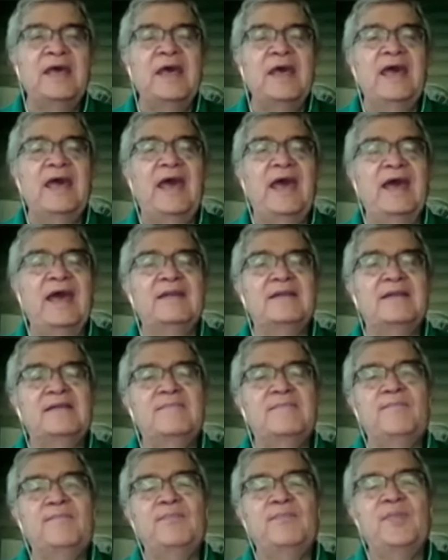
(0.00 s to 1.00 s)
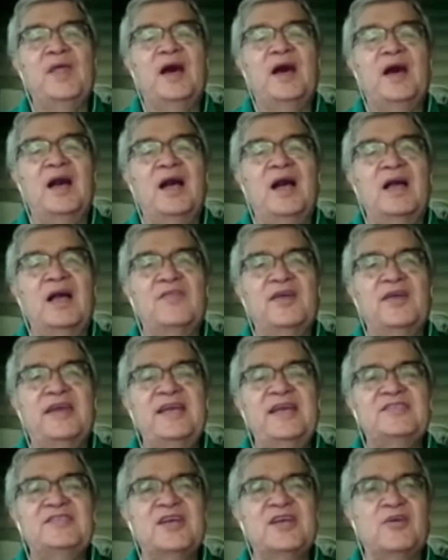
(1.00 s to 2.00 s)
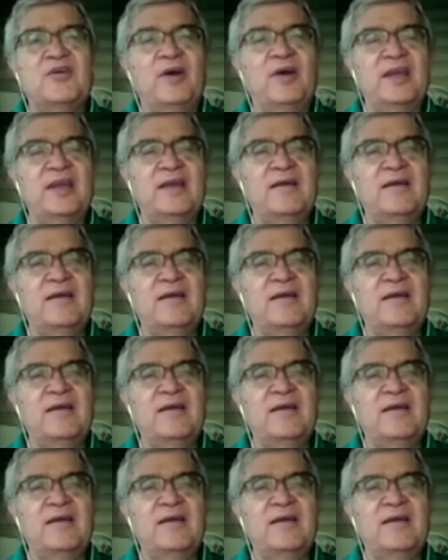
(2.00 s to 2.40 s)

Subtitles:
And the geese are going,